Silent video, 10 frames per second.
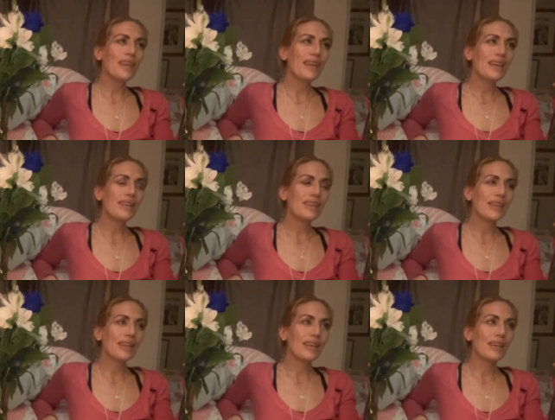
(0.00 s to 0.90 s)
and he's
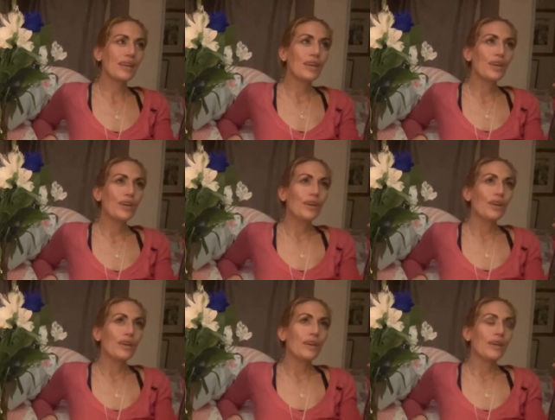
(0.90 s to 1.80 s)
like,
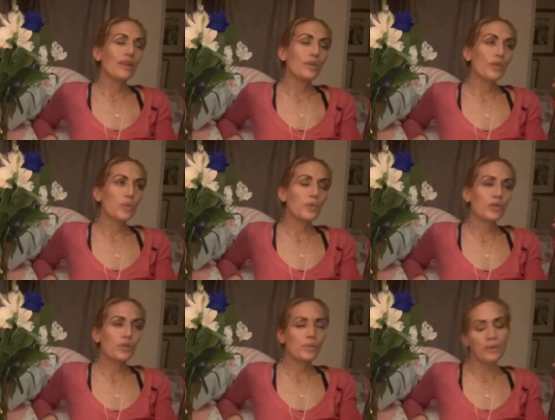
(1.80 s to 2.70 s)
"You were
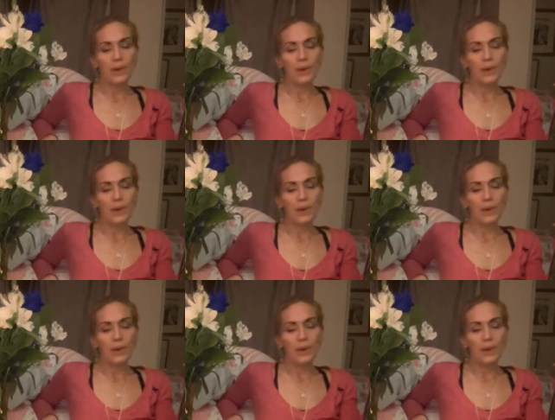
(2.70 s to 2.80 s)
supposed to be